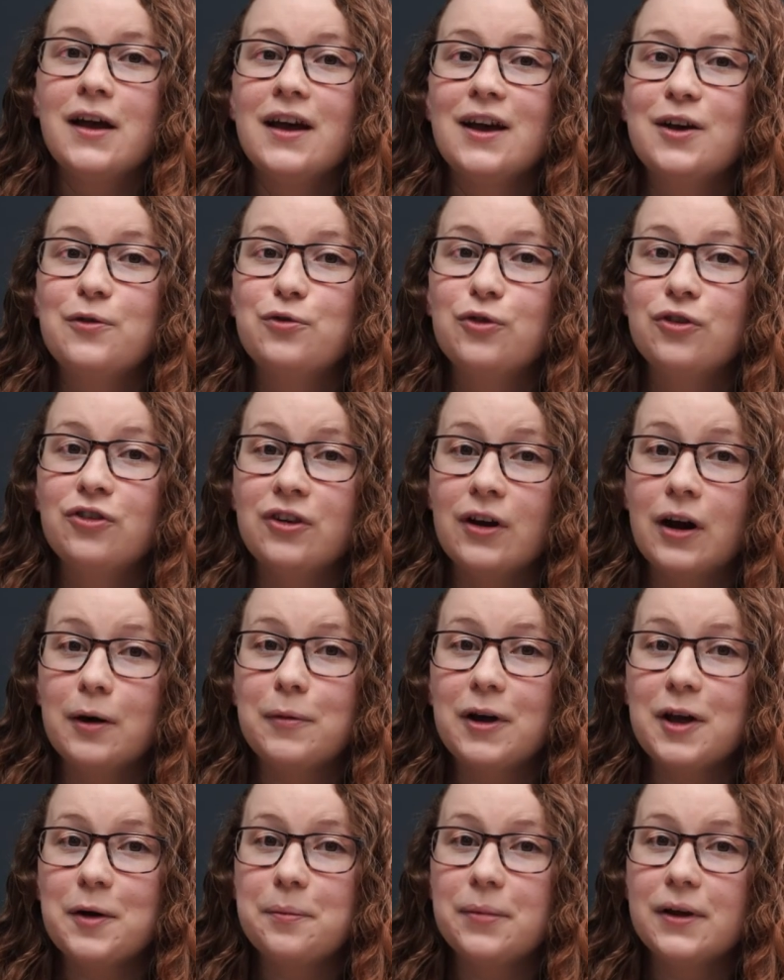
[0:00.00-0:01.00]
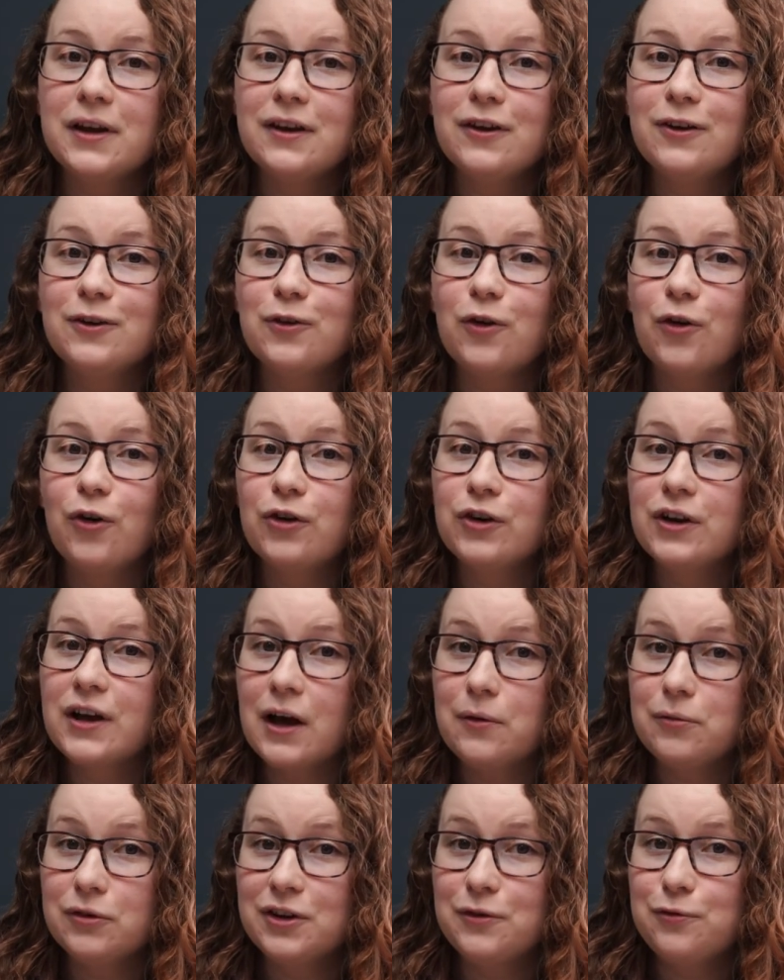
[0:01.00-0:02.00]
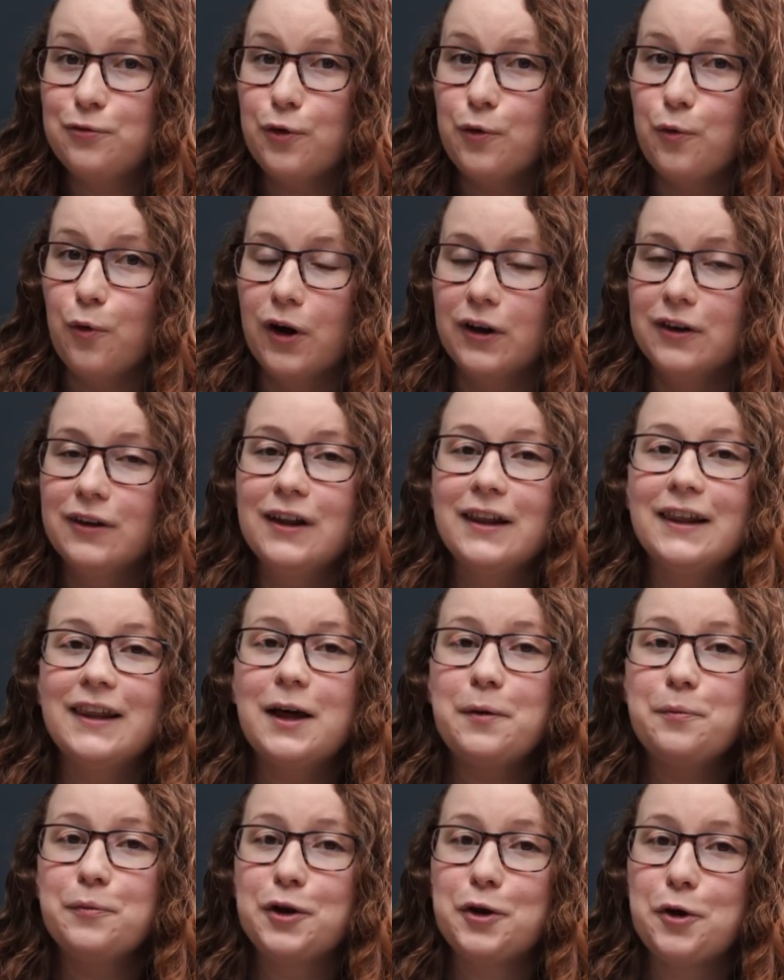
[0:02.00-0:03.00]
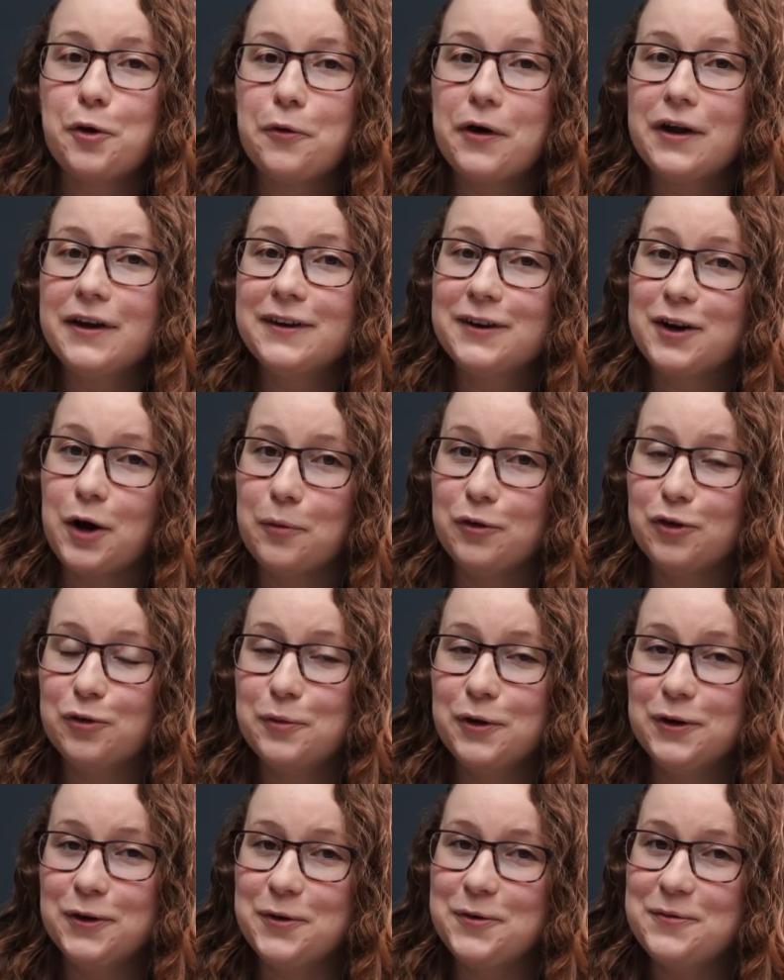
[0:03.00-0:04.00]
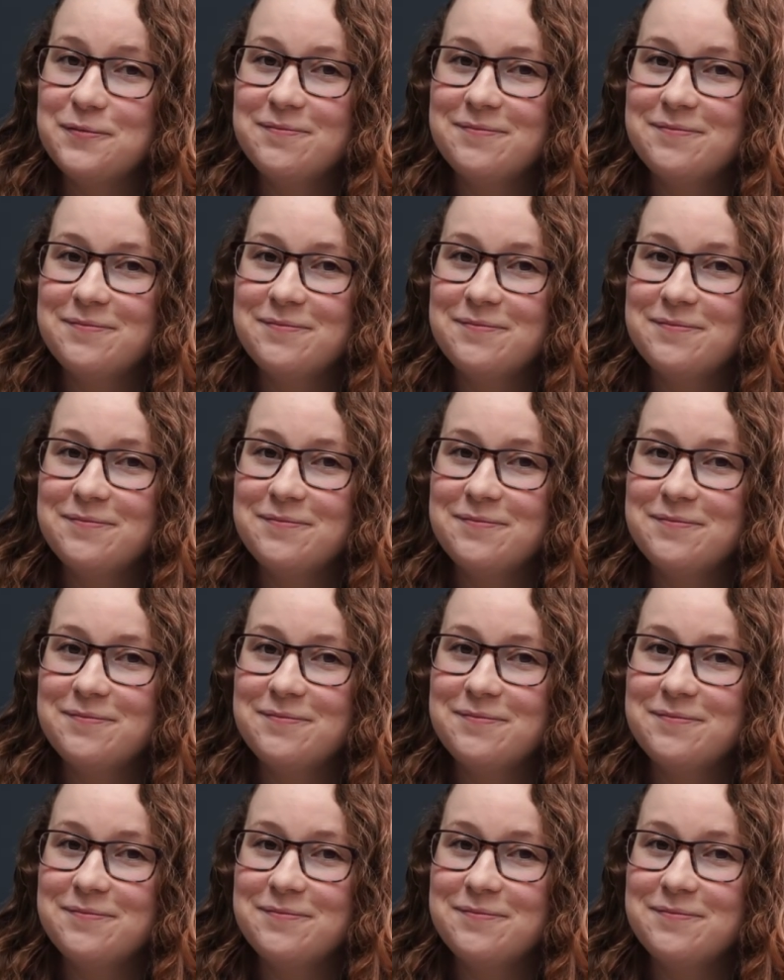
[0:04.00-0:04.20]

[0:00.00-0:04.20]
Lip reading: If you share my opinion or you have a different one, let me know in the comments below.